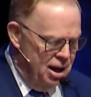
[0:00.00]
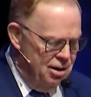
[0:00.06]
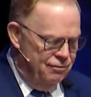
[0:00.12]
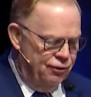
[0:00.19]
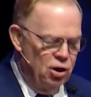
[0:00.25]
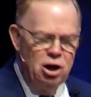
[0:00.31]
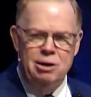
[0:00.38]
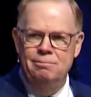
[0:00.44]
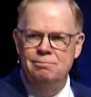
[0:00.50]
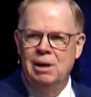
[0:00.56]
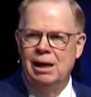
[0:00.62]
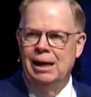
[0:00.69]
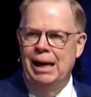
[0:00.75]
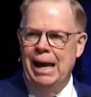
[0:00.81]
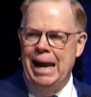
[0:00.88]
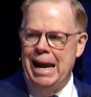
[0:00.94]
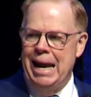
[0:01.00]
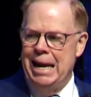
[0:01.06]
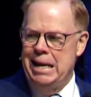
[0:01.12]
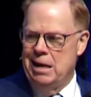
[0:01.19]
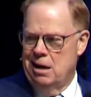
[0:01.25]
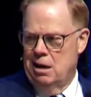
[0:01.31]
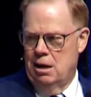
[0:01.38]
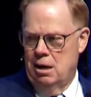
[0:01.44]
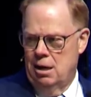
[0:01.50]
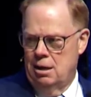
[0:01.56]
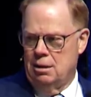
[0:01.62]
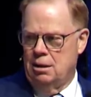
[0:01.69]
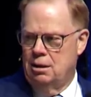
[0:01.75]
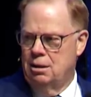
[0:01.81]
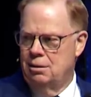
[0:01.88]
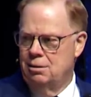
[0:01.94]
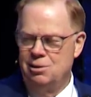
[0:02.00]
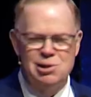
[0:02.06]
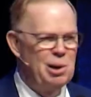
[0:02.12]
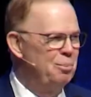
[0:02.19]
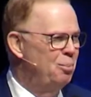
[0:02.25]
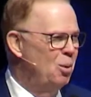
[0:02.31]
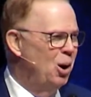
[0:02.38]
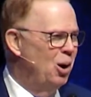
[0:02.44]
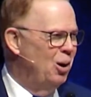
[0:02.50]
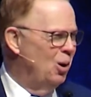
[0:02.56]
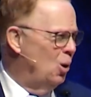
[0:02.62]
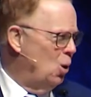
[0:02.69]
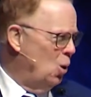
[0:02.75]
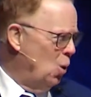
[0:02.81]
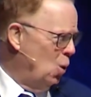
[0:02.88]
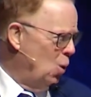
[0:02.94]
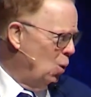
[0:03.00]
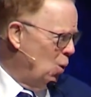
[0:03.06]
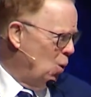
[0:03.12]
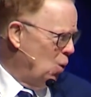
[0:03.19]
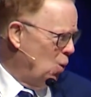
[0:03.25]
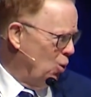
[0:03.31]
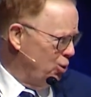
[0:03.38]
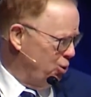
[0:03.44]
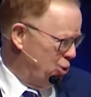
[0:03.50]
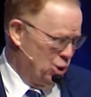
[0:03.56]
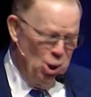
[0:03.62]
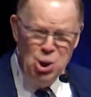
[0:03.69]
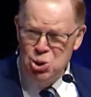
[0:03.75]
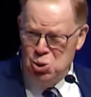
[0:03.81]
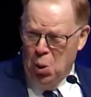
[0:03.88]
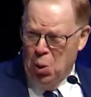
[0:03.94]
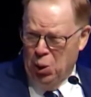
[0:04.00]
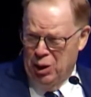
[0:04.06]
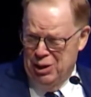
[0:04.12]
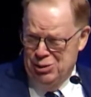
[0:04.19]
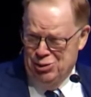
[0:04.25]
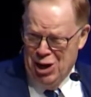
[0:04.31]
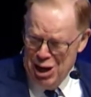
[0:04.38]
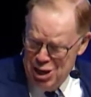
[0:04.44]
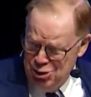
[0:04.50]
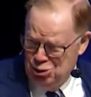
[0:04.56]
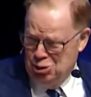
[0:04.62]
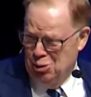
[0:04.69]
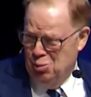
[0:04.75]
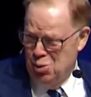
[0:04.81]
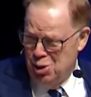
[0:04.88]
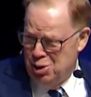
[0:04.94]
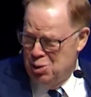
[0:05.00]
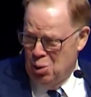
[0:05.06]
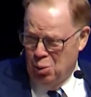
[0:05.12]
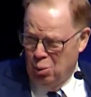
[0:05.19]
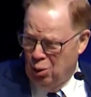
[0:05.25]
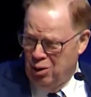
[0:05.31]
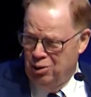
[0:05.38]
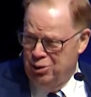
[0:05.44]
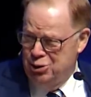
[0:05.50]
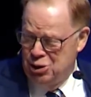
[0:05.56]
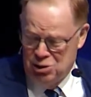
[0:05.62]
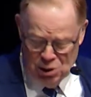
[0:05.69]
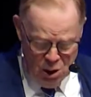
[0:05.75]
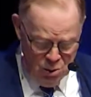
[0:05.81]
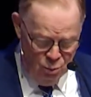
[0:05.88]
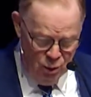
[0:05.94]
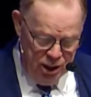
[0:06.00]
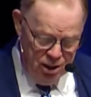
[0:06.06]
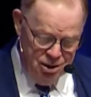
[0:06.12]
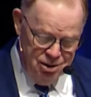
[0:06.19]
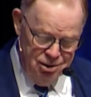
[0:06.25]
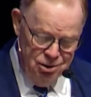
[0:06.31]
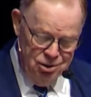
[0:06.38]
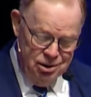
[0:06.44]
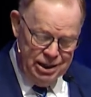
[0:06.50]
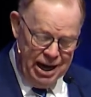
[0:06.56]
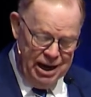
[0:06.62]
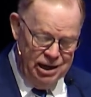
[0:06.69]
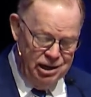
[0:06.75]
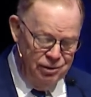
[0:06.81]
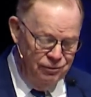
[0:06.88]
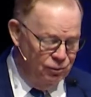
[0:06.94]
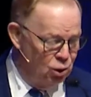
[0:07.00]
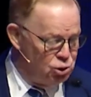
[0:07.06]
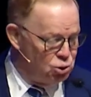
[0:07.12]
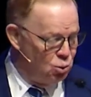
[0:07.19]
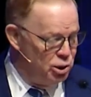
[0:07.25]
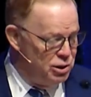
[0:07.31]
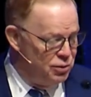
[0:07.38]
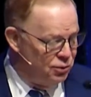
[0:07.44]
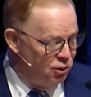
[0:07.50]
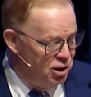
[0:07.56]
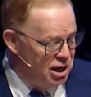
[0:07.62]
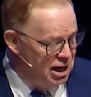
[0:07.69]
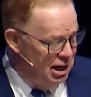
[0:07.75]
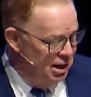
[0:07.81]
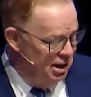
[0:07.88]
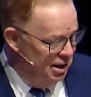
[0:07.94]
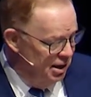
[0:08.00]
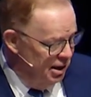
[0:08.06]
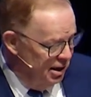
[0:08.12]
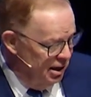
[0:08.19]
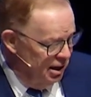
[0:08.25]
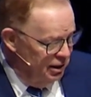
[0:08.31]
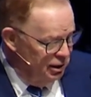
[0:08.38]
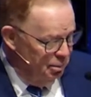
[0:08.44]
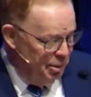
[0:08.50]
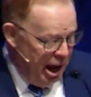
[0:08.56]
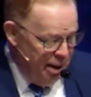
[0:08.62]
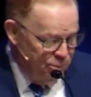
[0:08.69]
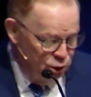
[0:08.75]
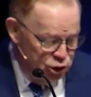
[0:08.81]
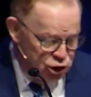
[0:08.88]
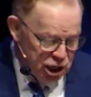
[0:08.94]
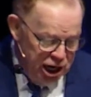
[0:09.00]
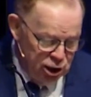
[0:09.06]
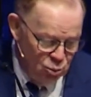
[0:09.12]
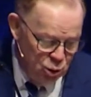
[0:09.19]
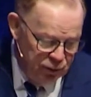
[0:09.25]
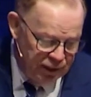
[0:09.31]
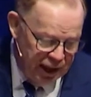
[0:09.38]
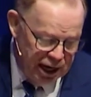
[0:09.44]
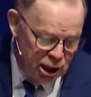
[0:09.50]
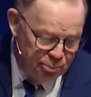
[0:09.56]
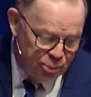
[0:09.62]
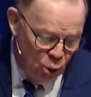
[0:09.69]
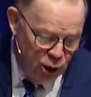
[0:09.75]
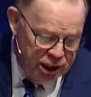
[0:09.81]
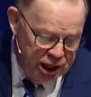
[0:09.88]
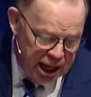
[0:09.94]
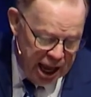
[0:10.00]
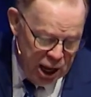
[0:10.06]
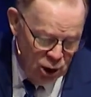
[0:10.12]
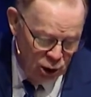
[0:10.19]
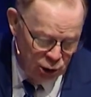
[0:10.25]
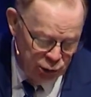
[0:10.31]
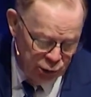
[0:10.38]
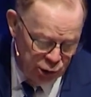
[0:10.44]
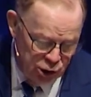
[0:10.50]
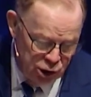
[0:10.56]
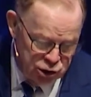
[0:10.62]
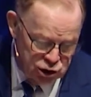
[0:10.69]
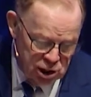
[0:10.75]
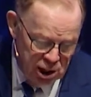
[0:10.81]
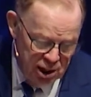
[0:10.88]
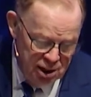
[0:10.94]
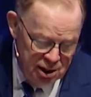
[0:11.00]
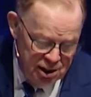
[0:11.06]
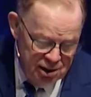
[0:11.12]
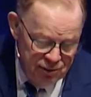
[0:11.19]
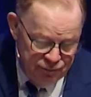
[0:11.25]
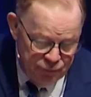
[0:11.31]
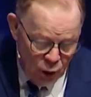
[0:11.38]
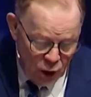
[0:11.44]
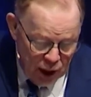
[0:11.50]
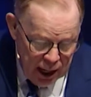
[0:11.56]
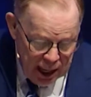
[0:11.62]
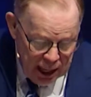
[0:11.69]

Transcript: from Antioch. You say, church organization? What in the world are you talking? Well, look at it in verse 23. The Bible said, And when they had appointed elders for